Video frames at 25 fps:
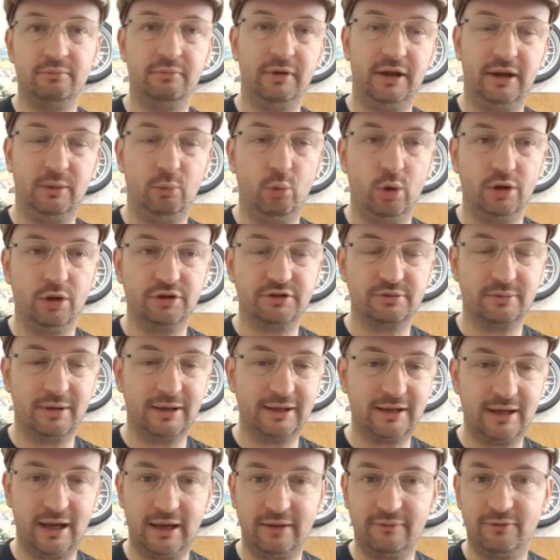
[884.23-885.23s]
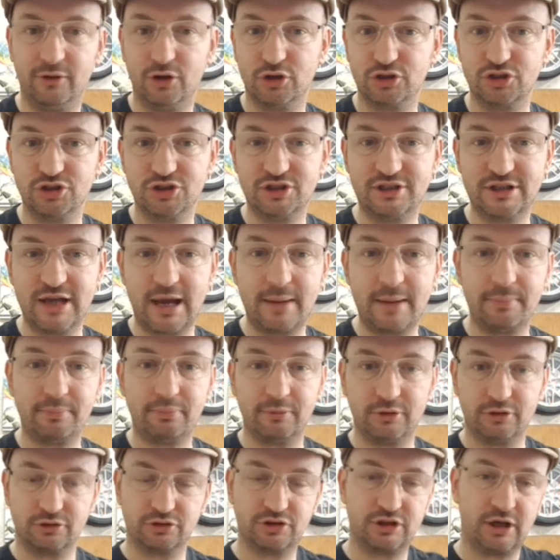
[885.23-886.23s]
in 1 to 8K version tab.
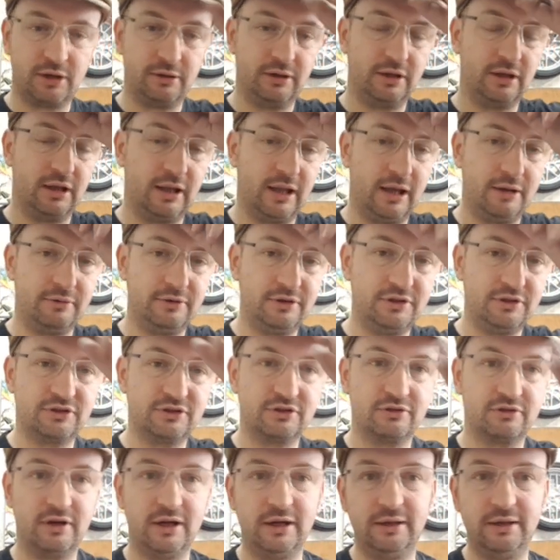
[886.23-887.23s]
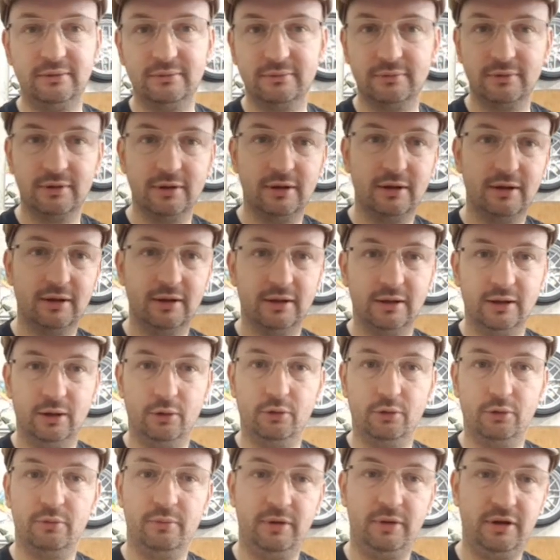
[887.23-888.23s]
We'll show you the loading screen.
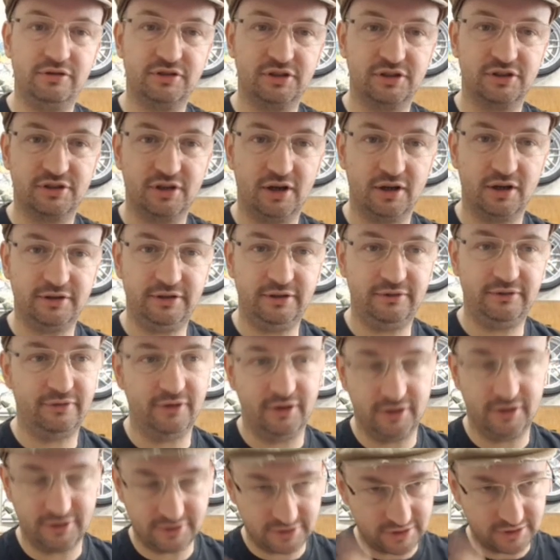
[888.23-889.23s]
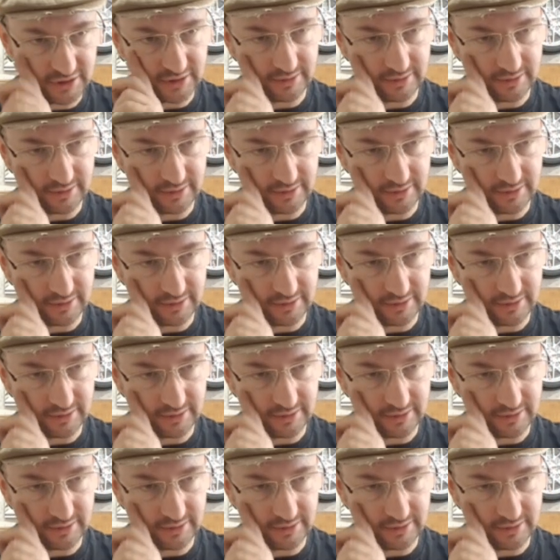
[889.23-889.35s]
All the music started first.